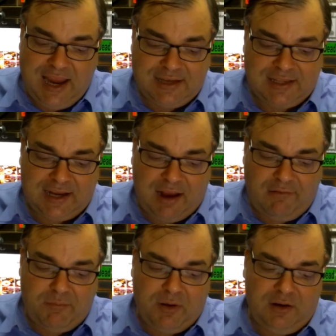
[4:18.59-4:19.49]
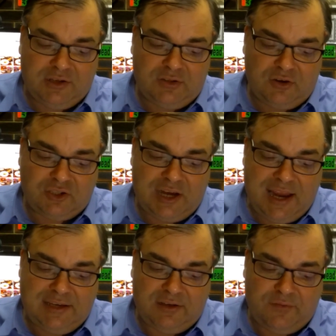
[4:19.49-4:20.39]
As the current model has not
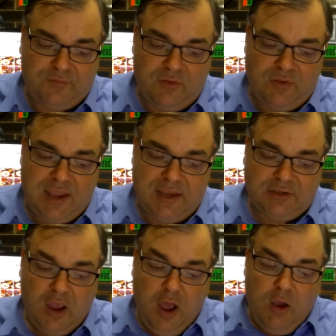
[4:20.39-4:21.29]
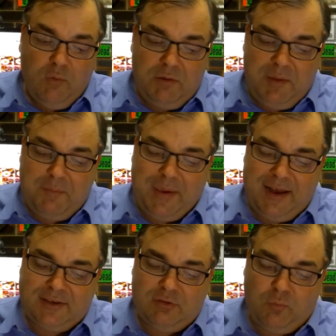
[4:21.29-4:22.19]
changed in a few years, would it be
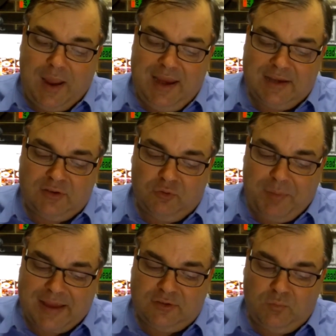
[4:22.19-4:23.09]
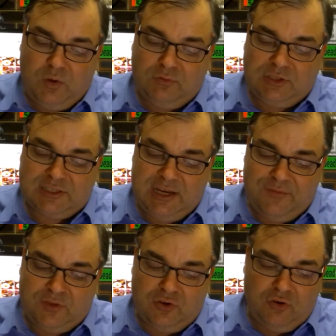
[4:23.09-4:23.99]
better to wait until Baselworld to see
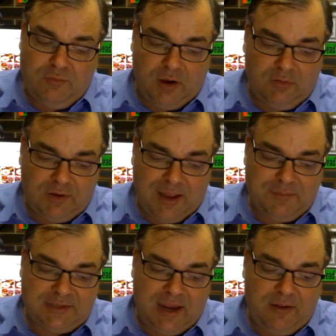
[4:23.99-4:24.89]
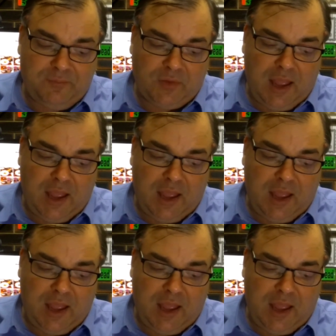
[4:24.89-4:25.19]
if the new model comes out?